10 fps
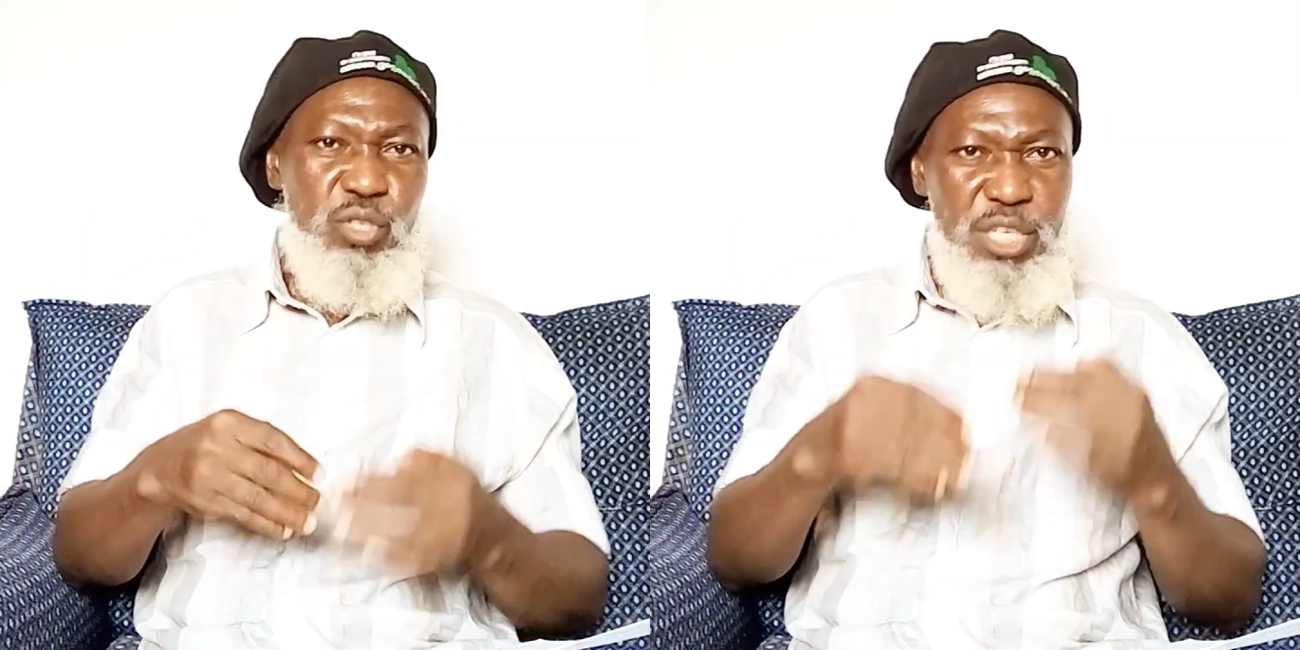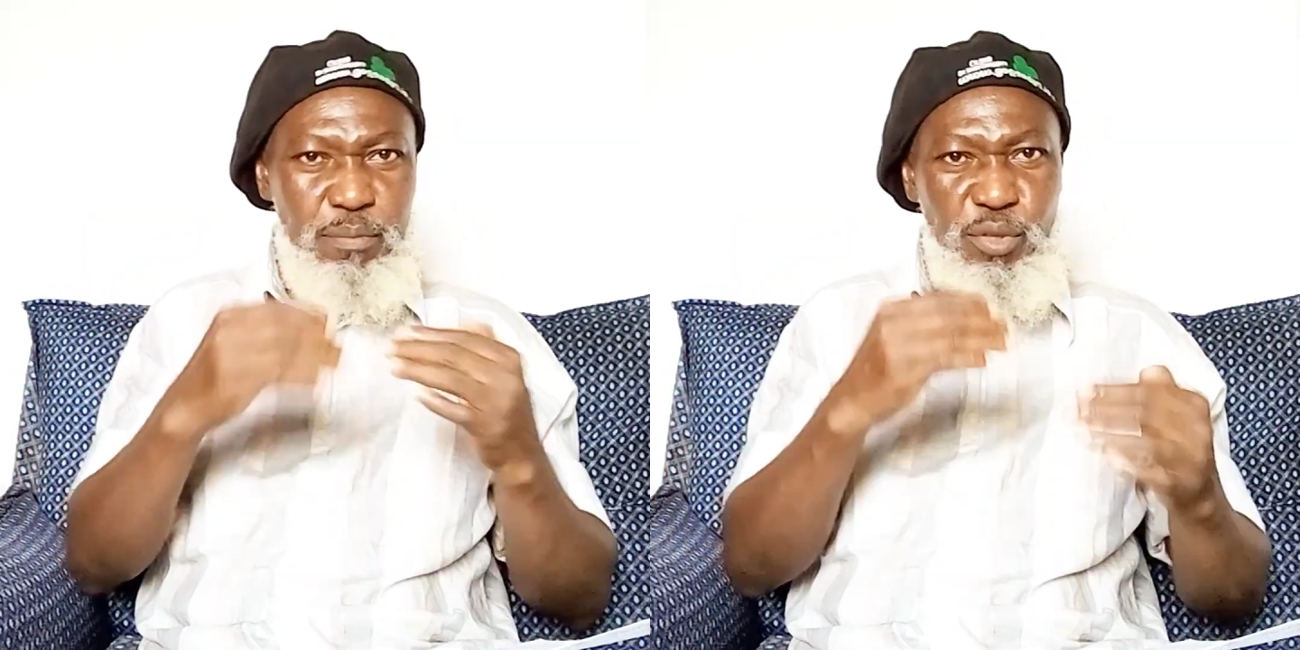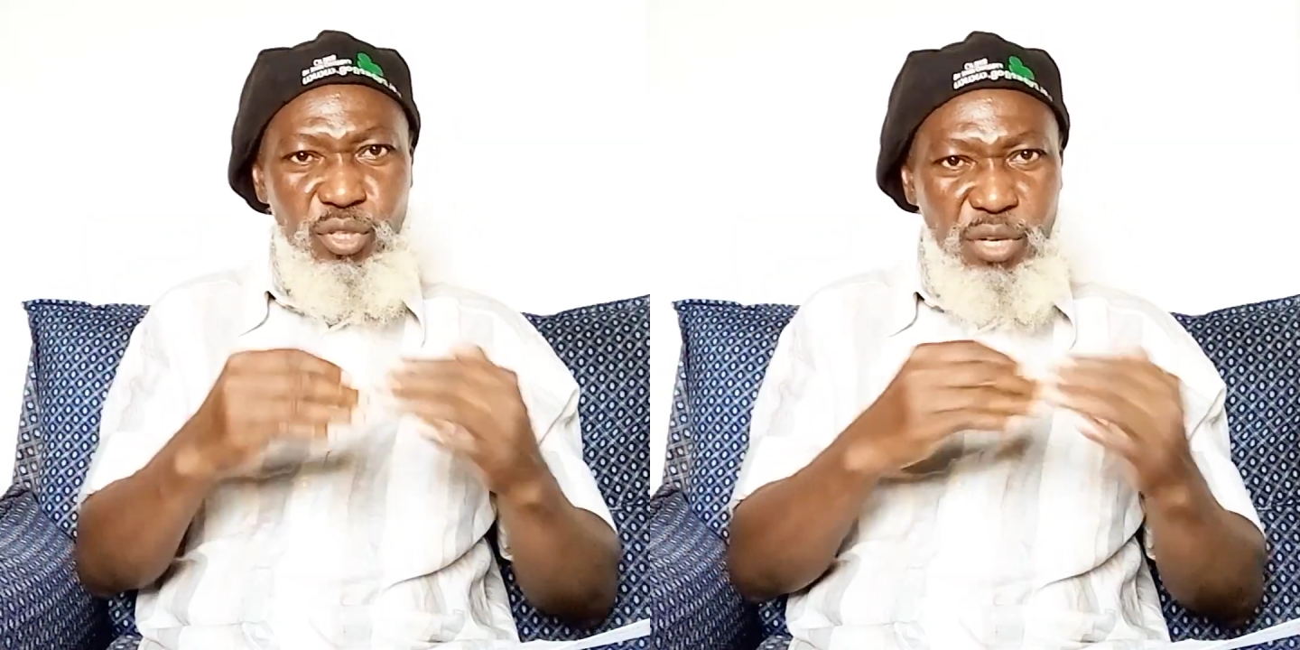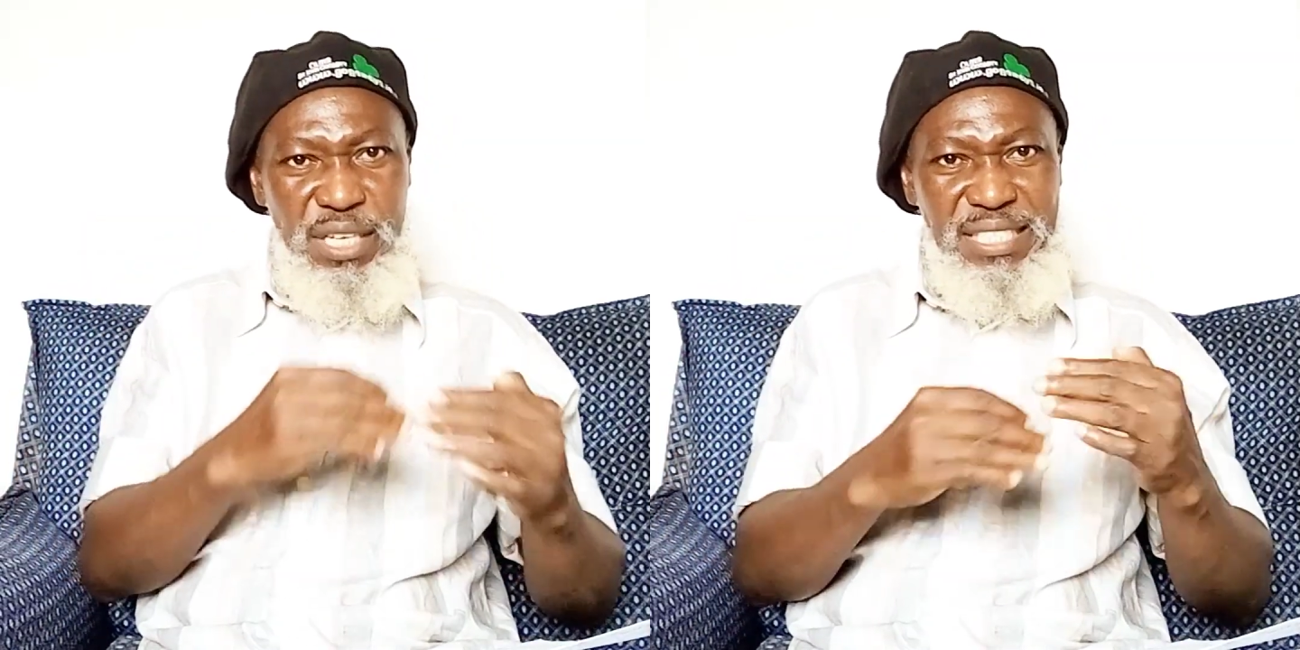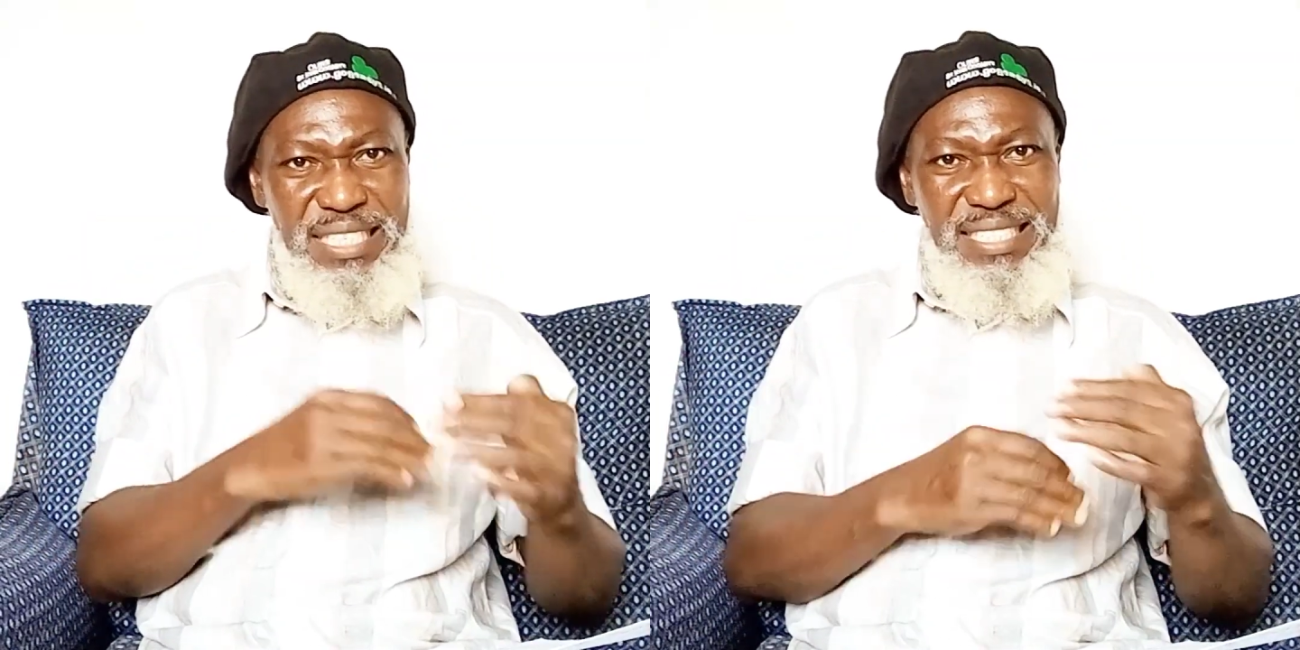so they put
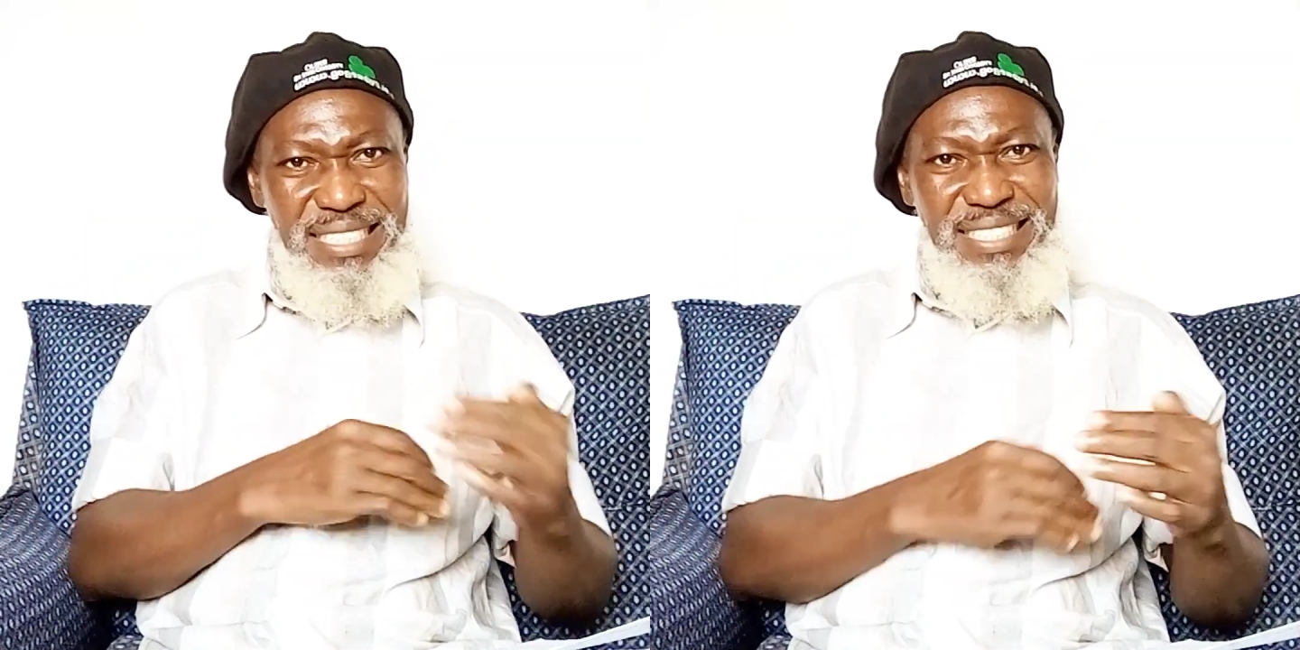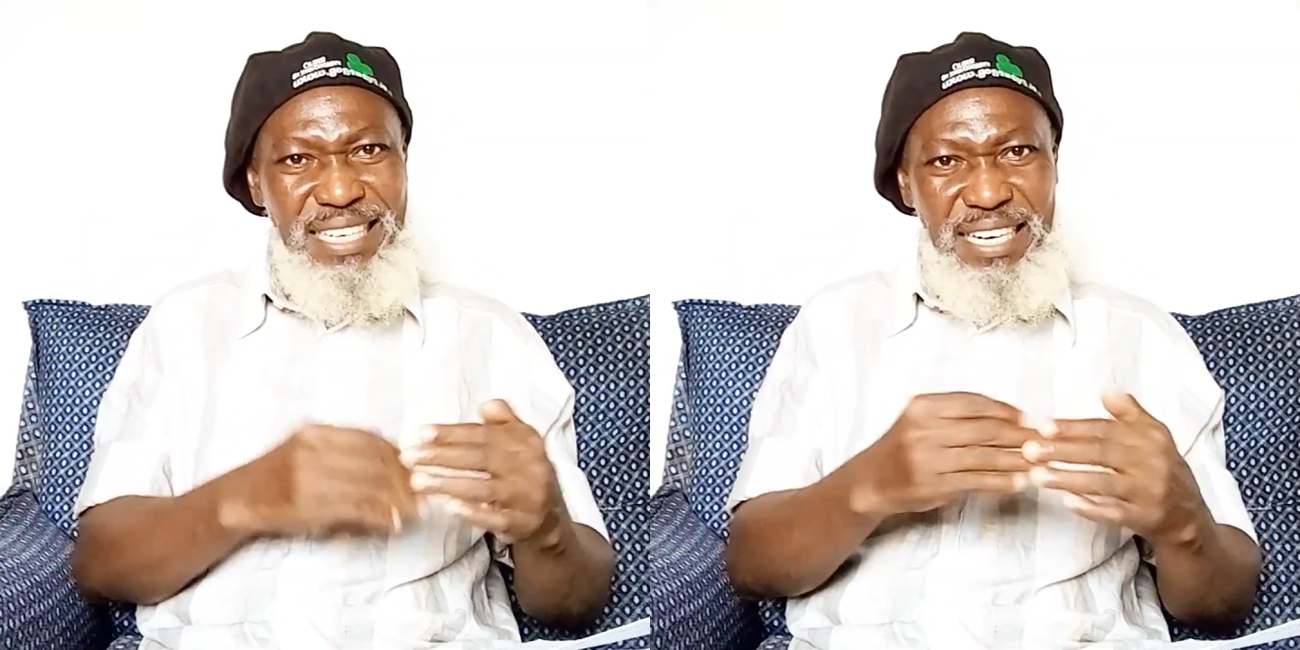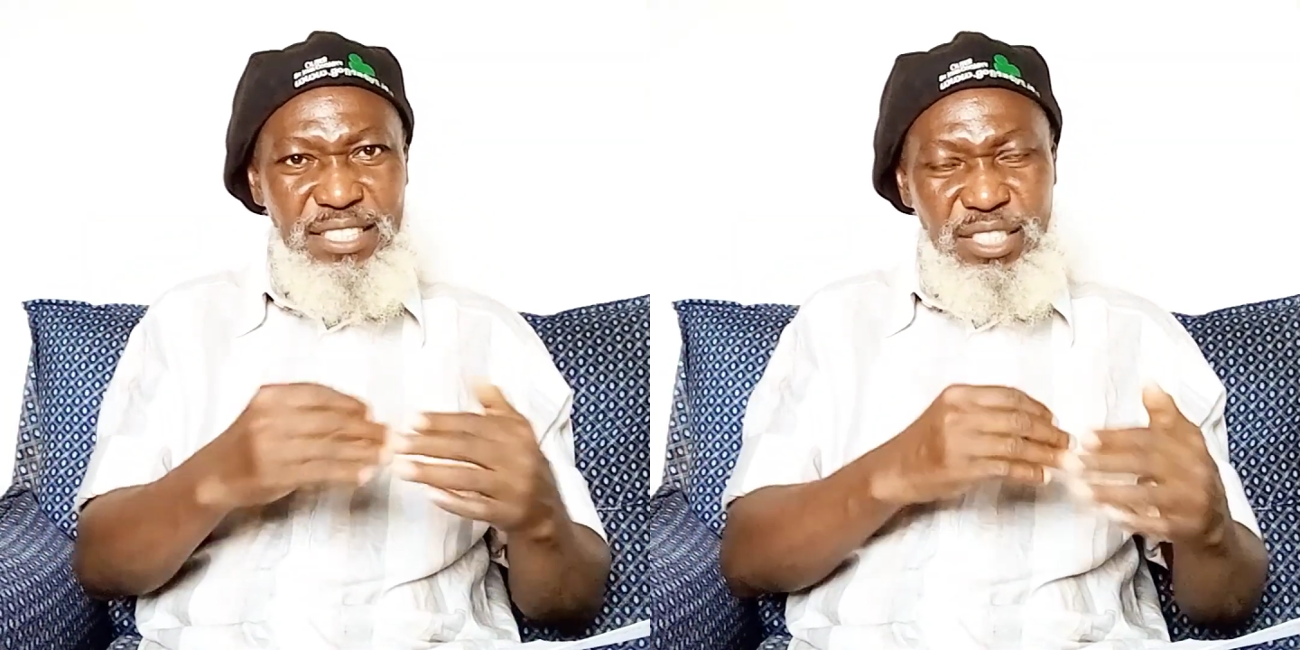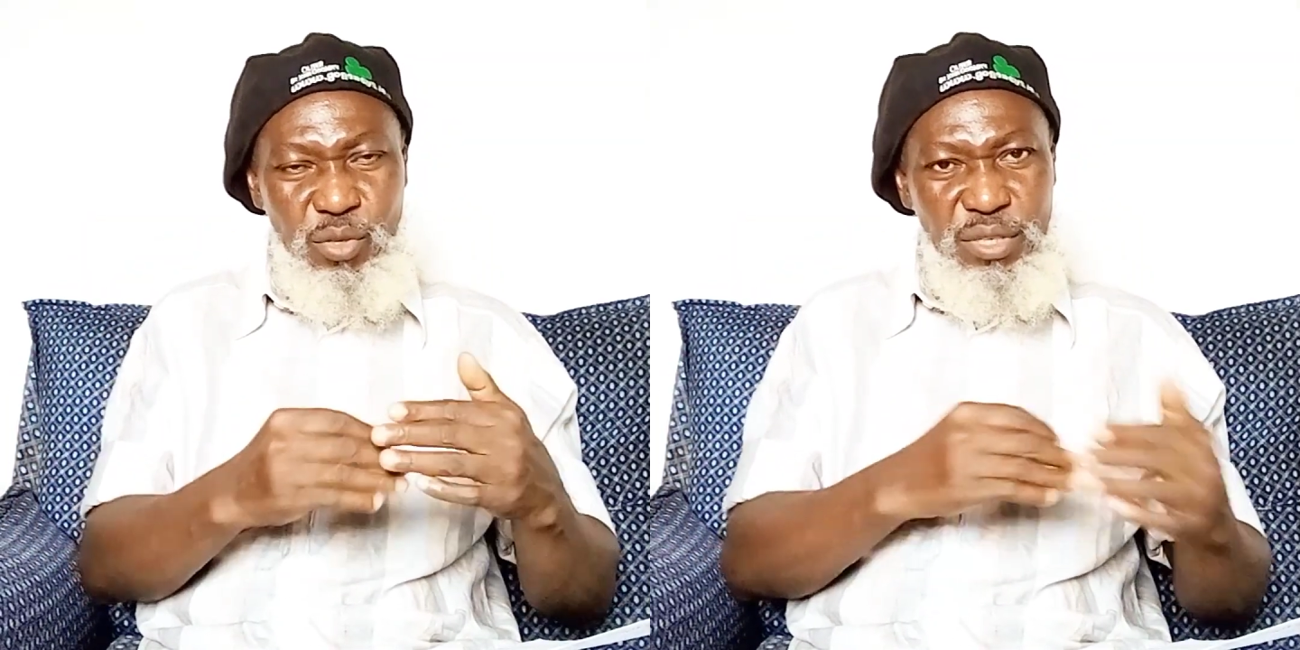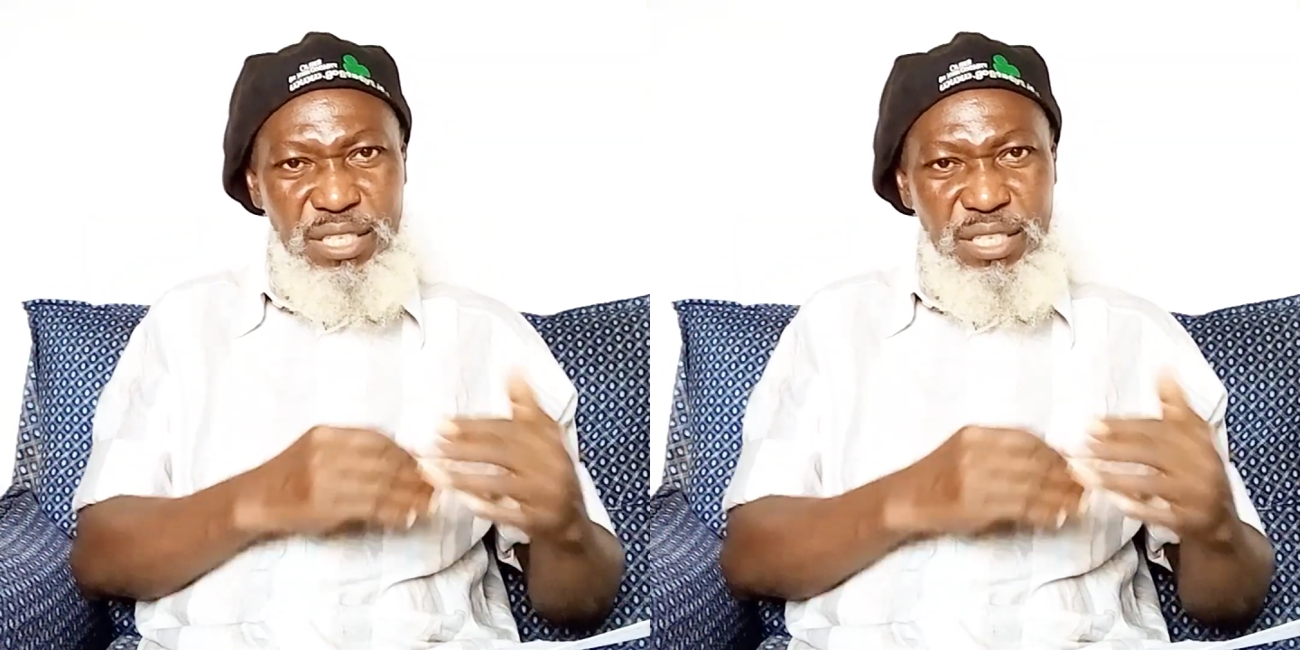others in a certain category,